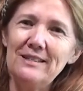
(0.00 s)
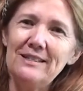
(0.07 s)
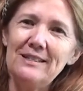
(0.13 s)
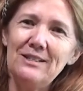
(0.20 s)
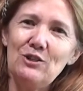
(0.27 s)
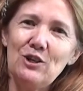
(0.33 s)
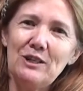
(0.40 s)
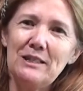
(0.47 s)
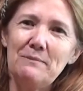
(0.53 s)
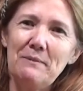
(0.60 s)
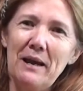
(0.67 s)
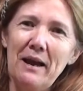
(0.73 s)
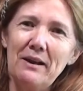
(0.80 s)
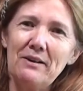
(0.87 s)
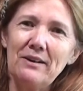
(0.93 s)
This is just
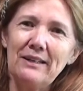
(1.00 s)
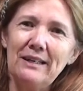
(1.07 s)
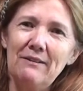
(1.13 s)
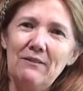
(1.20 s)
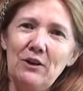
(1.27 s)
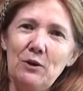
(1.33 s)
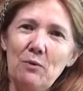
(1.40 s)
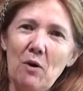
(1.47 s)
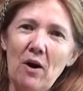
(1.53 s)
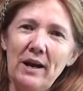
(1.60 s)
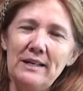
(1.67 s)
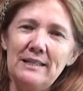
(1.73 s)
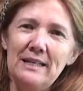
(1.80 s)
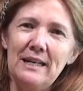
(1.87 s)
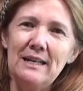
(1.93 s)
about giving you
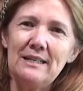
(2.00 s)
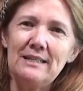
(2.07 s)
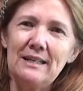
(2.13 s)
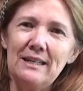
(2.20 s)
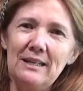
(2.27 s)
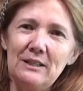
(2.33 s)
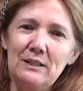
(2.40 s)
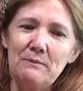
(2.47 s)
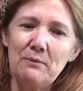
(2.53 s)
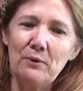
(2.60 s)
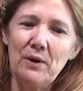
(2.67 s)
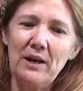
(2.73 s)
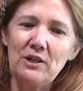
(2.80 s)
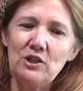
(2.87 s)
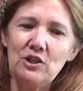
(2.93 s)
ideas and
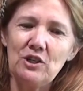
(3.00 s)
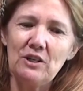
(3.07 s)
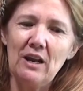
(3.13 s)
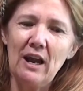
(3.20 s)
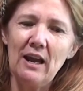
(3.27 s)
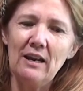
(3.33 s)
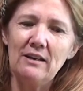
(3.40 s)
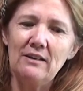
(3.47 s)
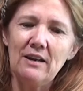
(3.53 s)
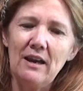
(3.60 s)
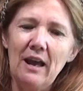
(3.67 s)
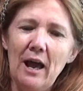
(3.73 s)
inspiration and